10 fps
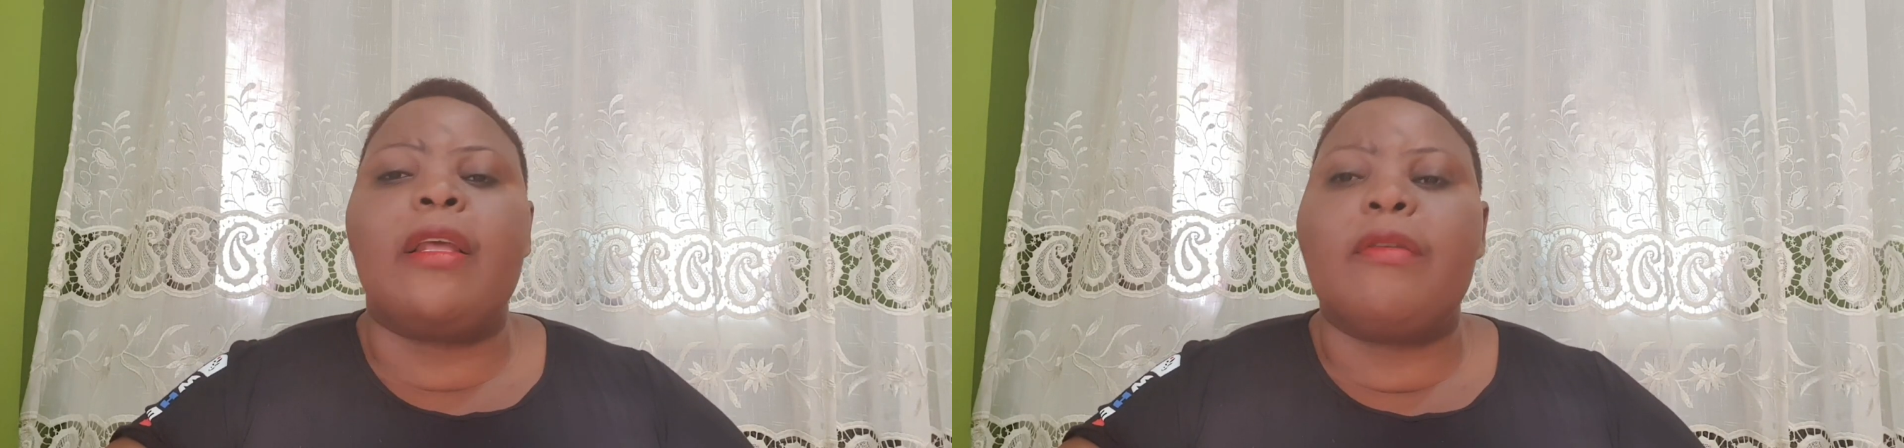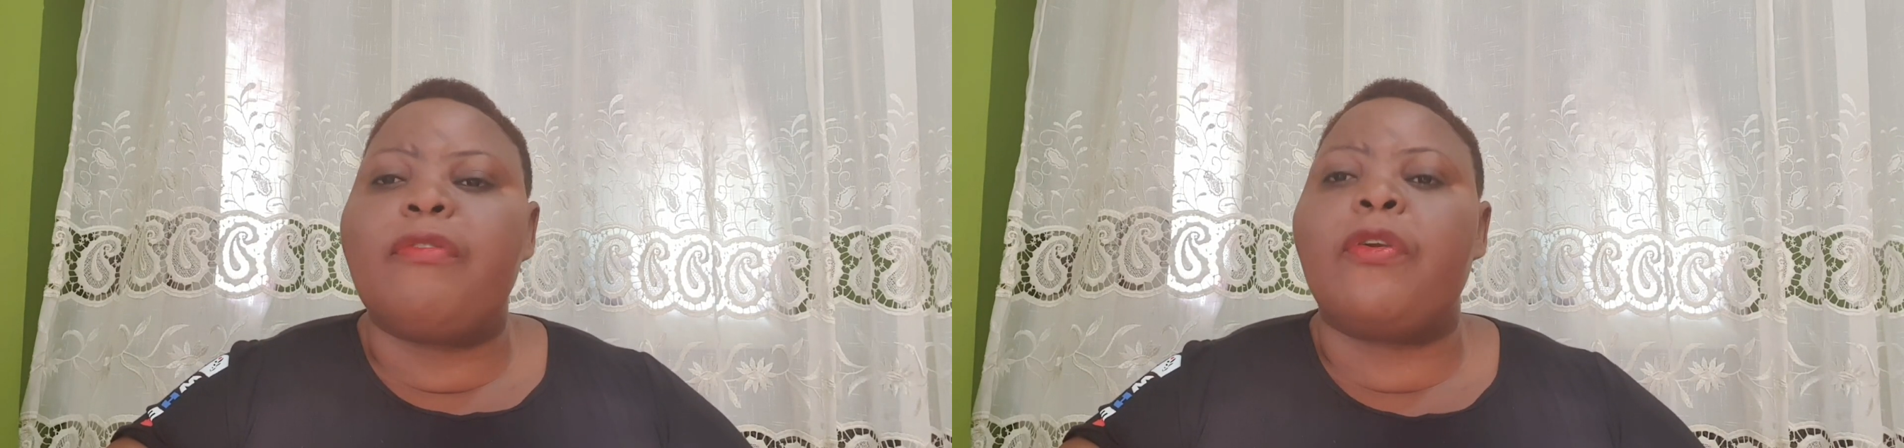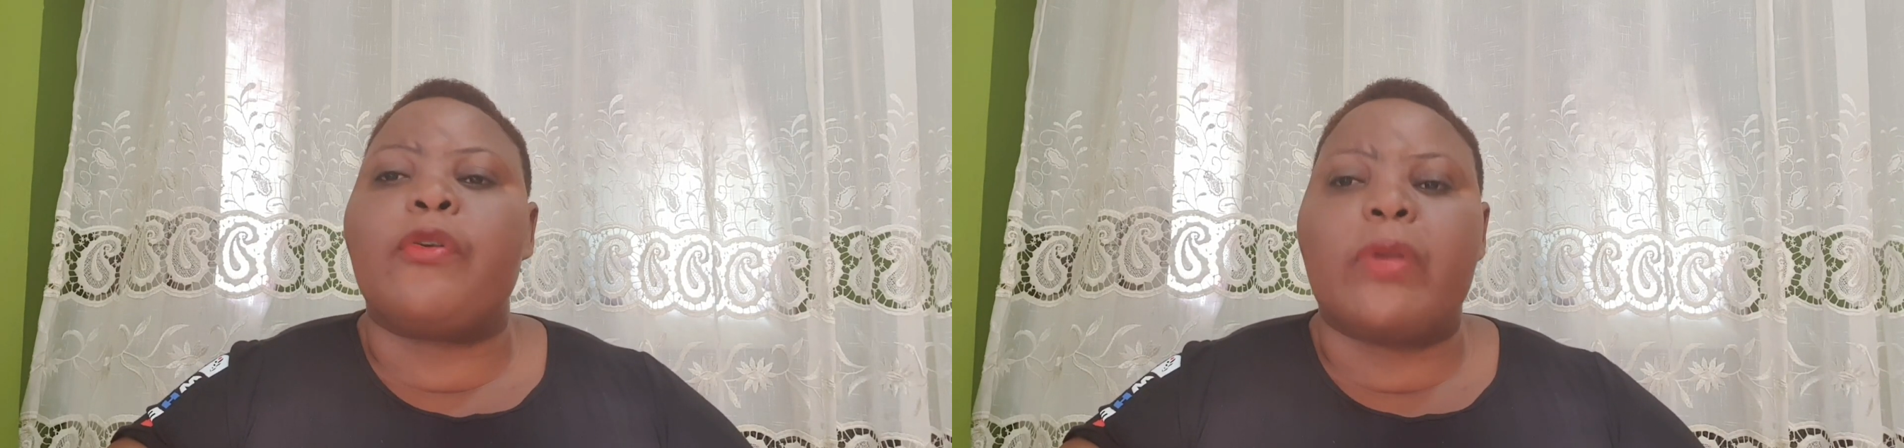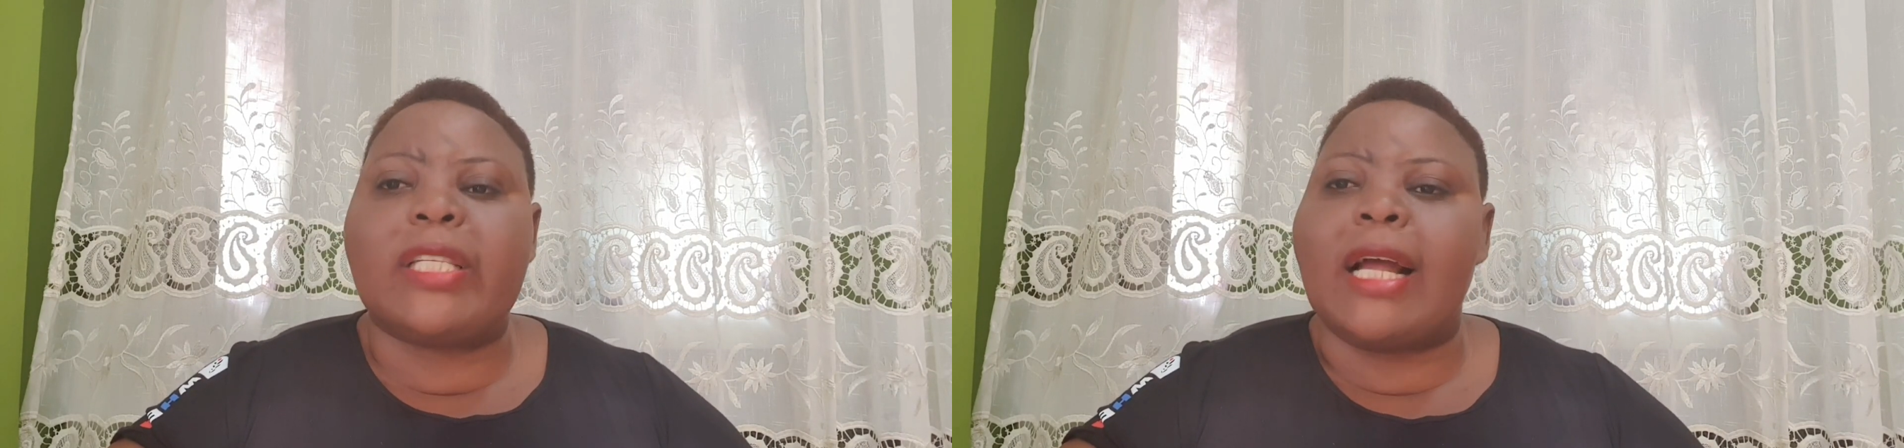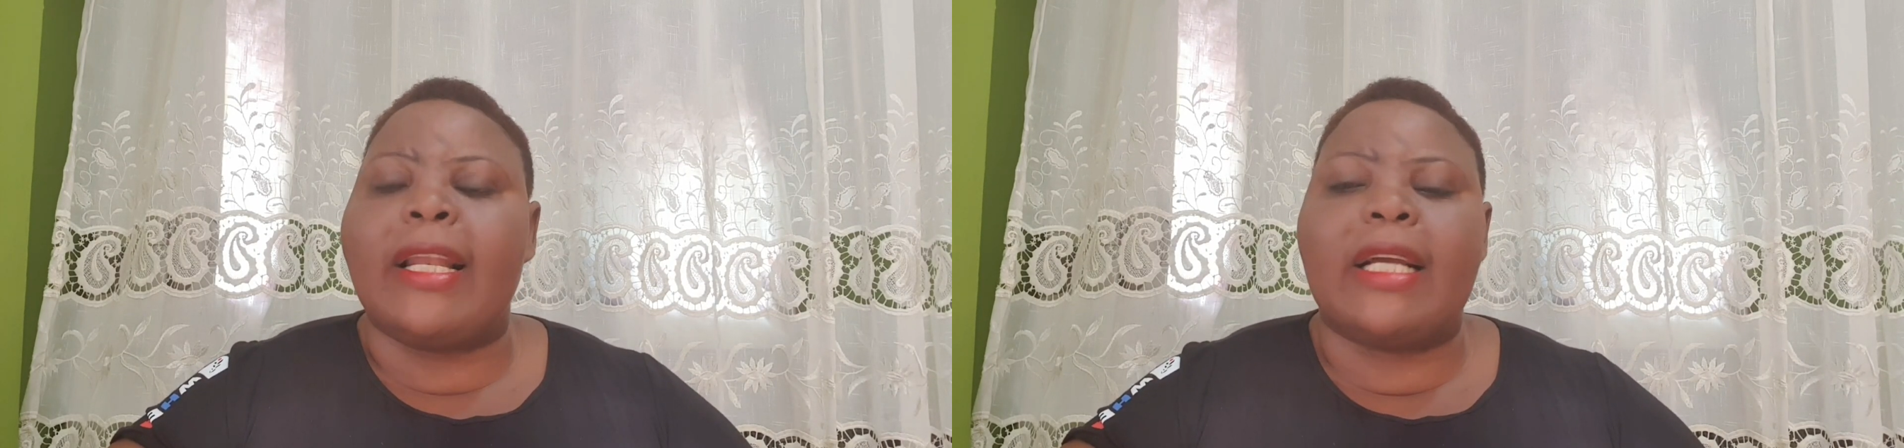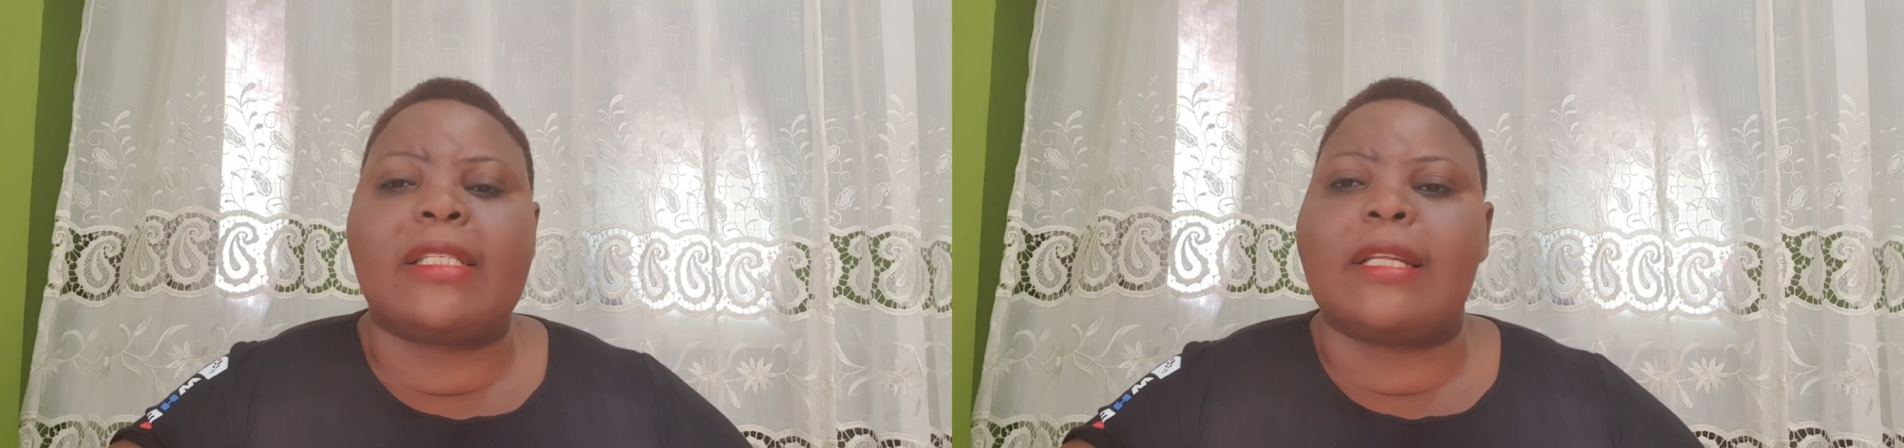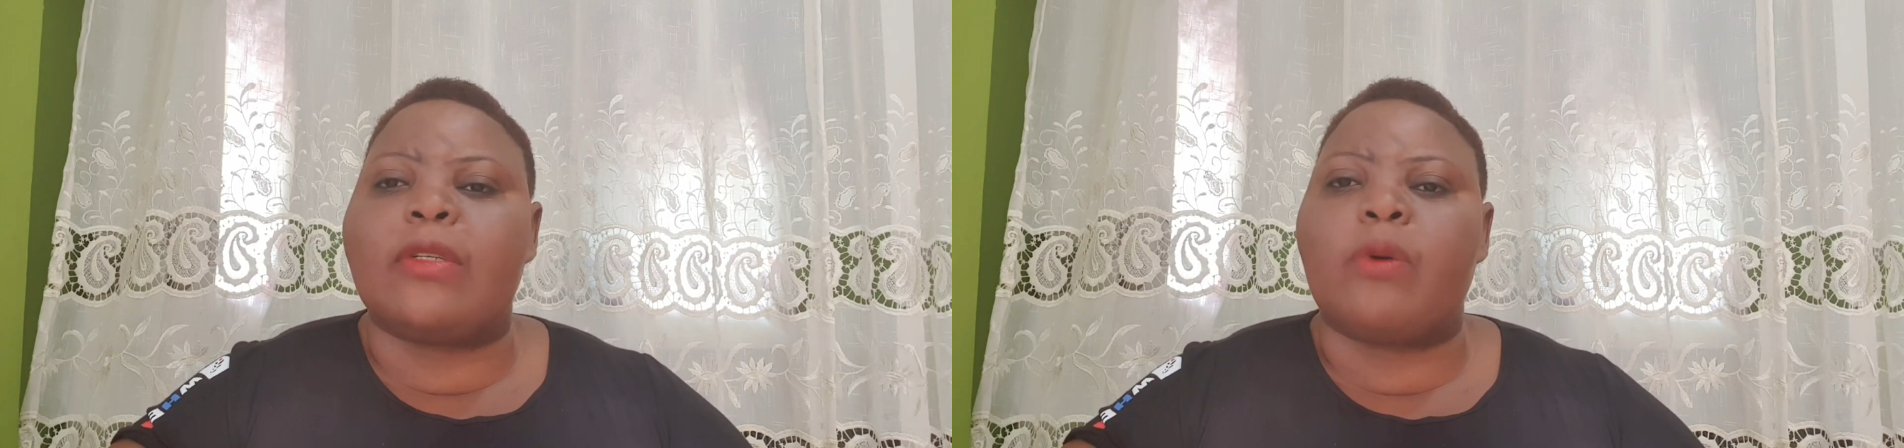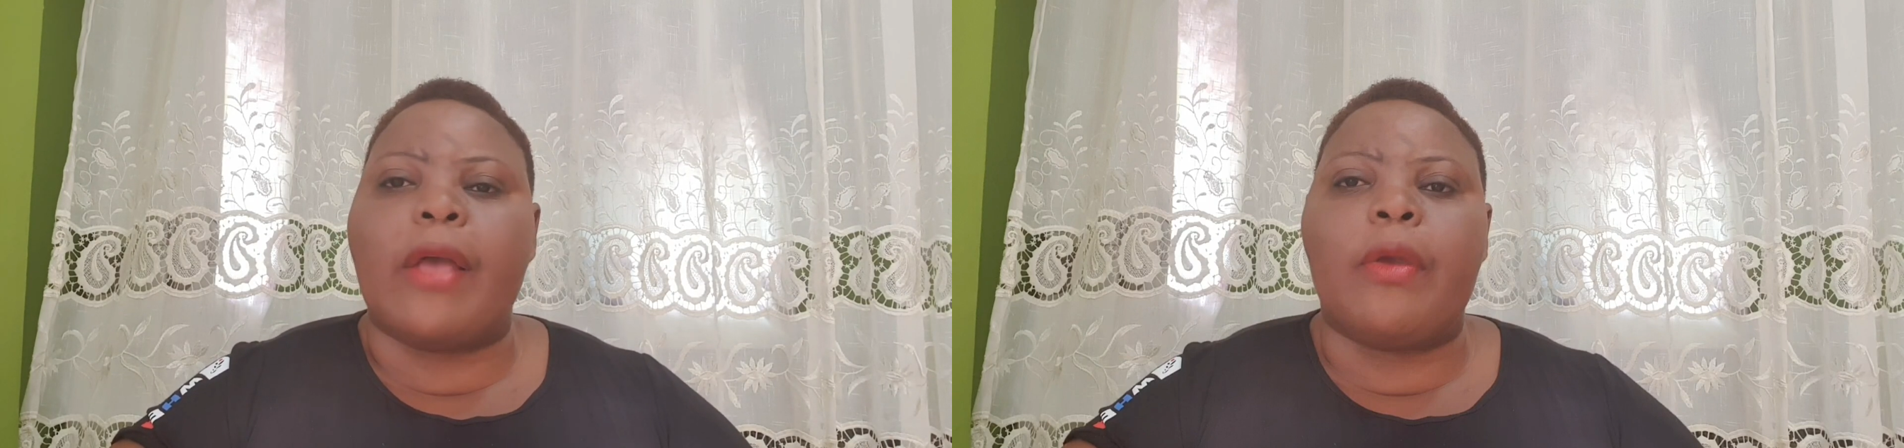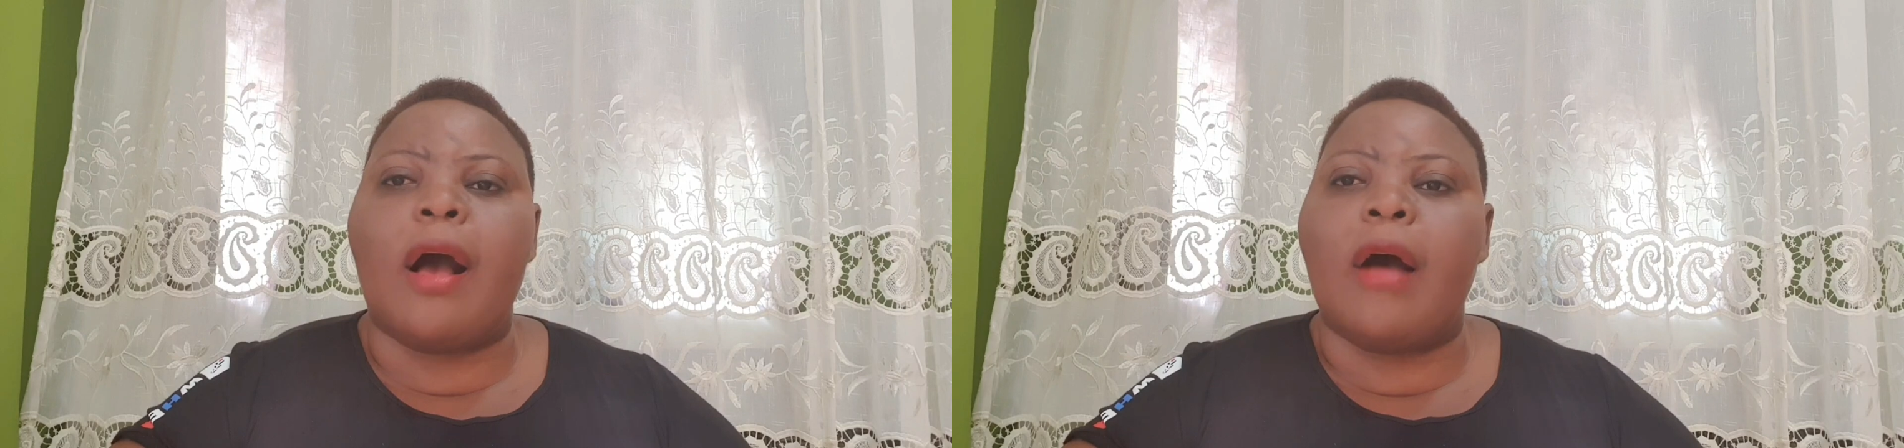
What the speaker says: even reach an extent where you